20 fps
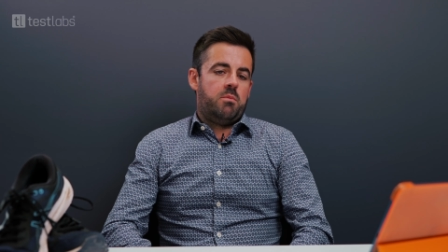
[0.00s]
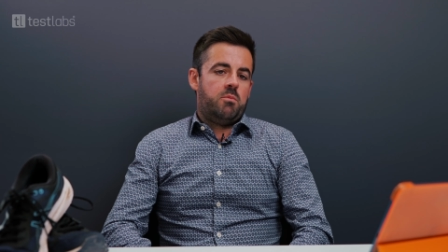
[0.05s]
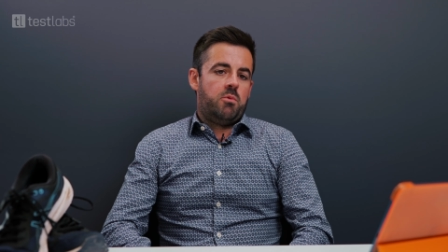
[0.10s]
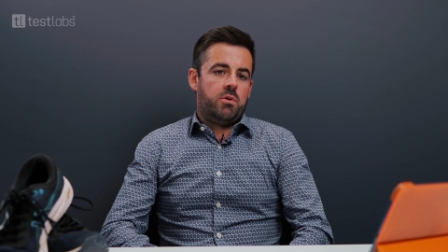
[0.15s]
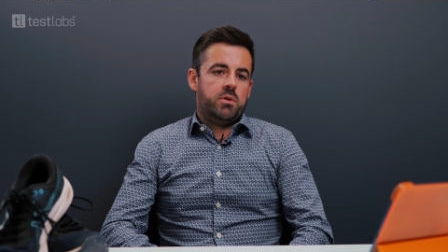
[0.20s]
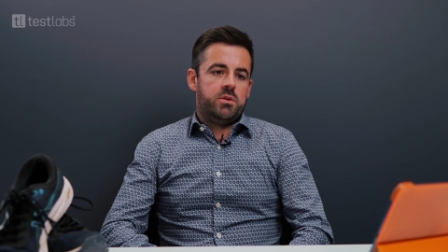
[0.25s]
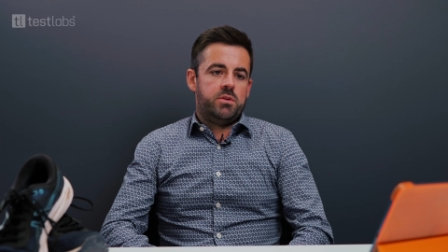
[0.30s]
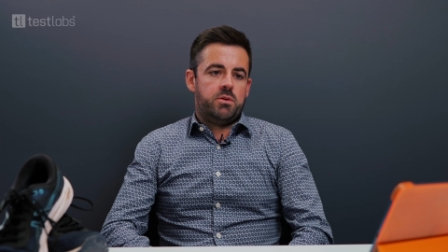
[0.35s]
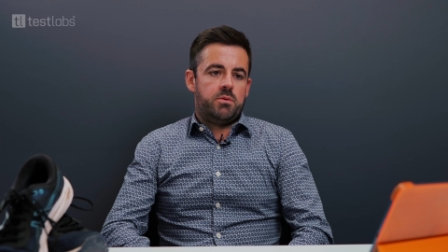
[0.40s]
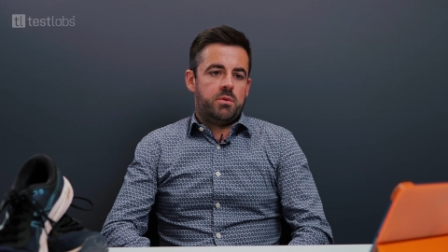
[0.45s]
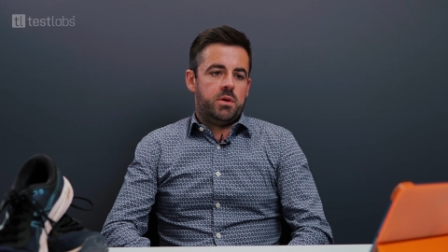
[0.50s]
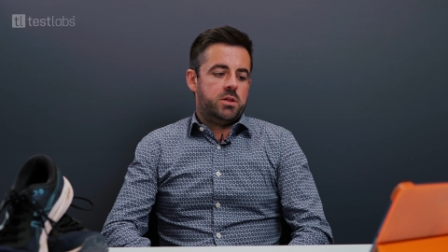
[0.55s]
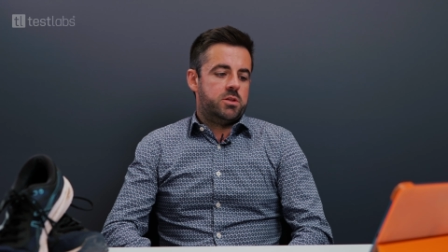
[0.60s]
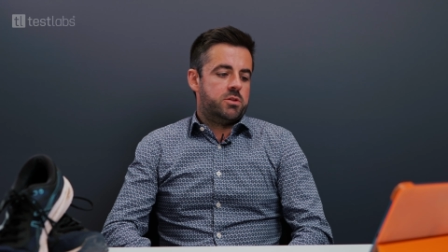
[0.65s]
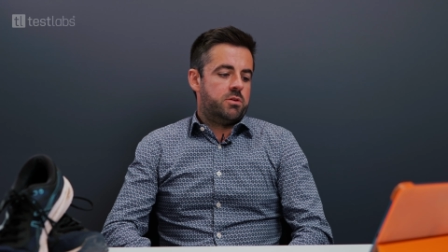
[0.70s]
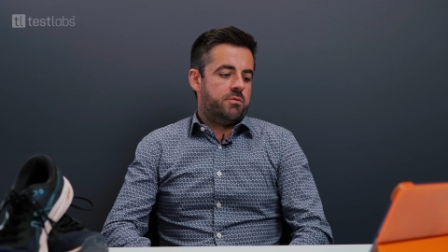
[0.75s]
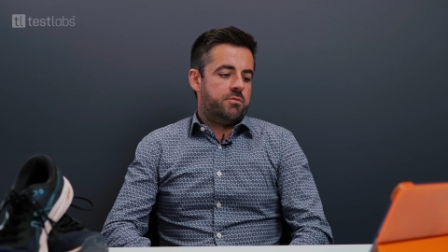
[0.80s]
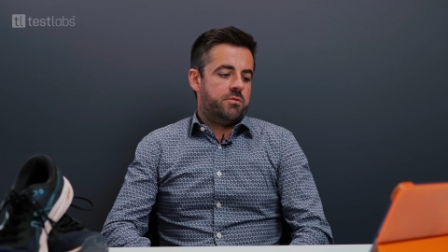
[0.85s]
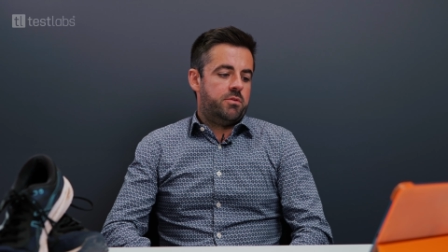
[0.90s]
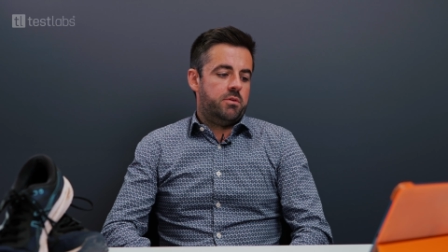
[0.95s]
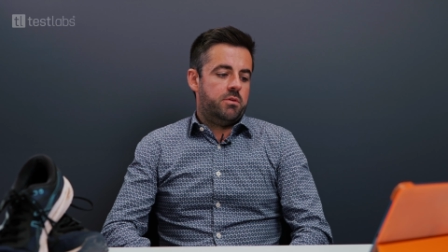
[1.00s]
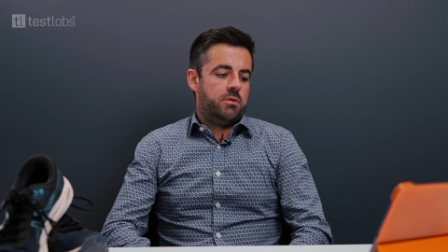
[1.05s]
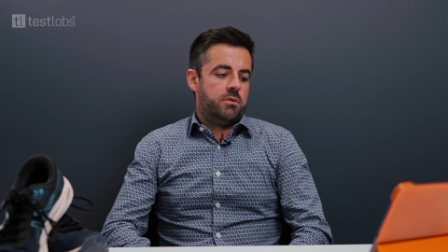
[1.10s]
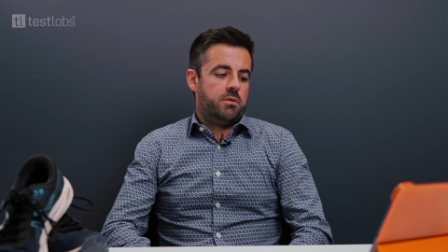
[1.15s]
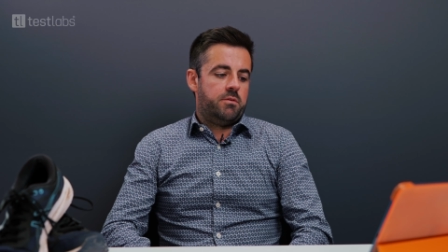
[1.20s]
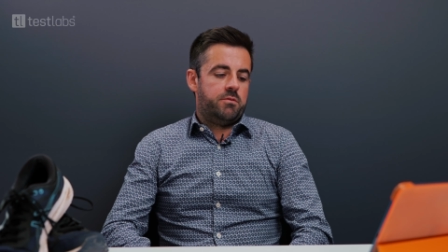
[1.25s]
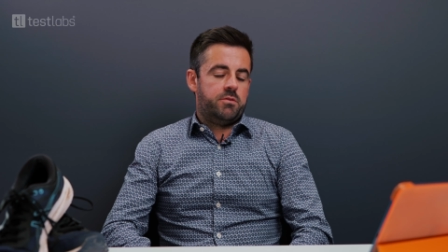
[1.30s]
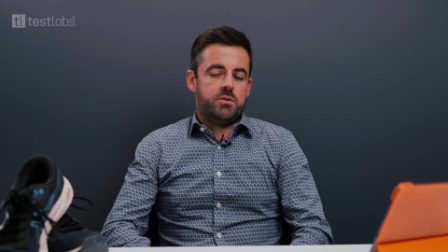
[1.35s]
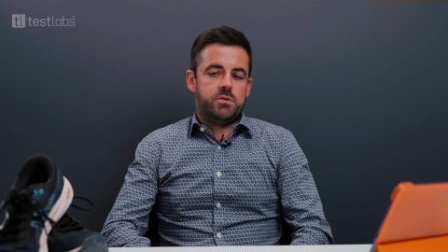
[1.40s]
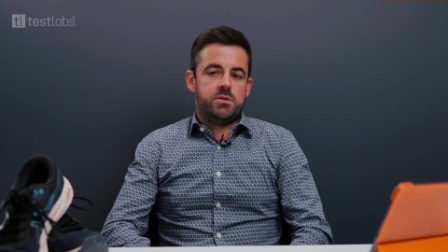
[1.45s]
are more in the range of
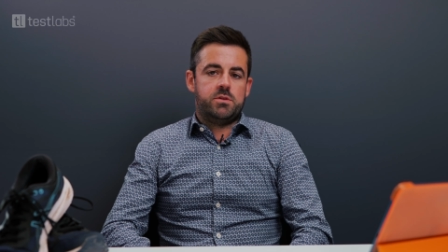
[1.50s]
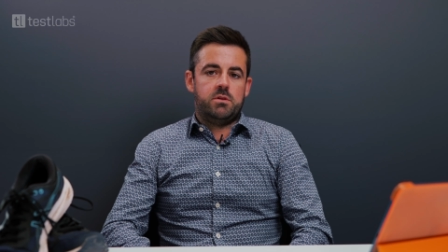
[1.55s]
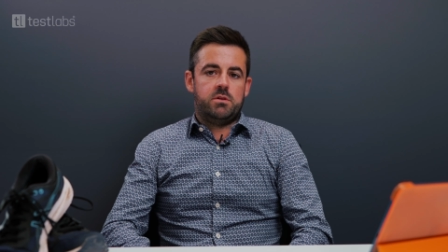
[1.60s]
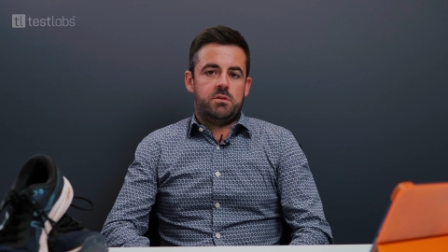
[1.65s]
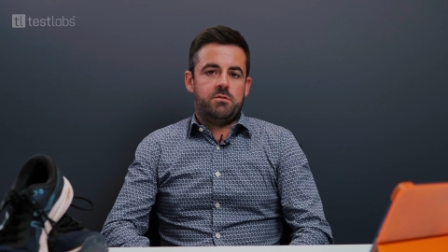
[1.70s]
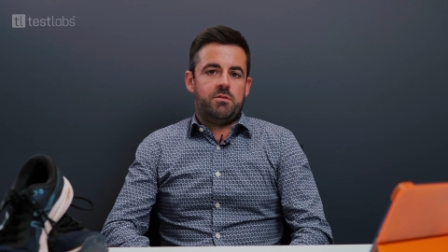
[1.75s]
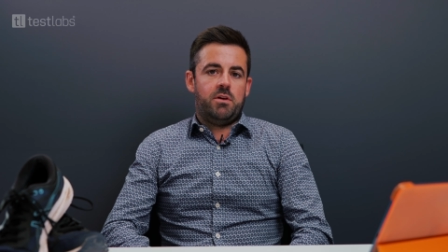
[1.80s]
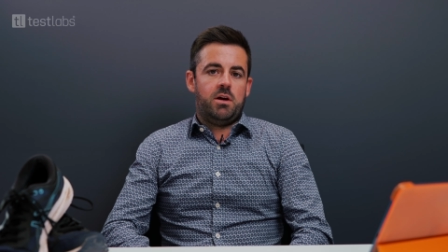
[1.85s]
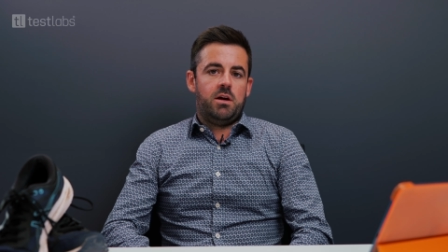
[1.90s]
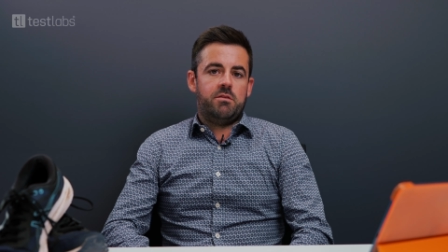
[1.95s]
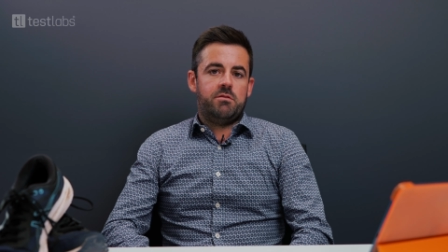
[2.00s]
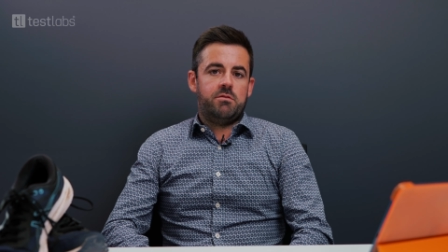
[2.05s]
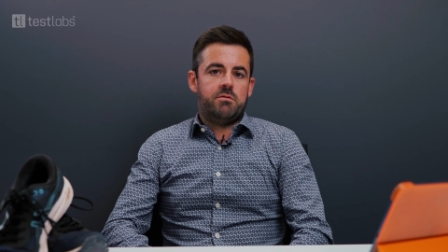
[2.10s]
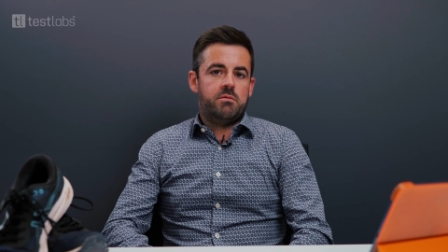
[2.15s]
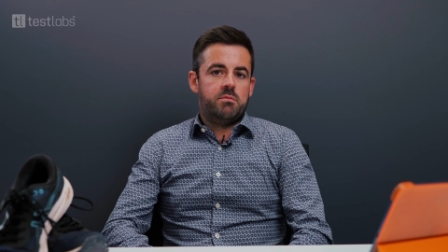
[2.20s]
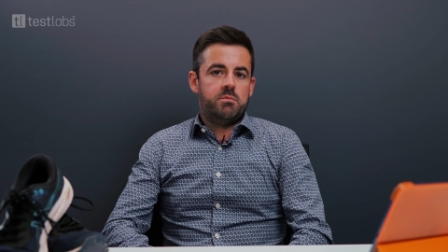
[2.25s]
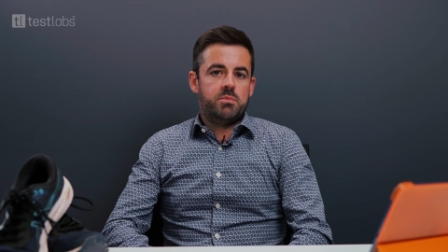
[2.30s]
the 35%,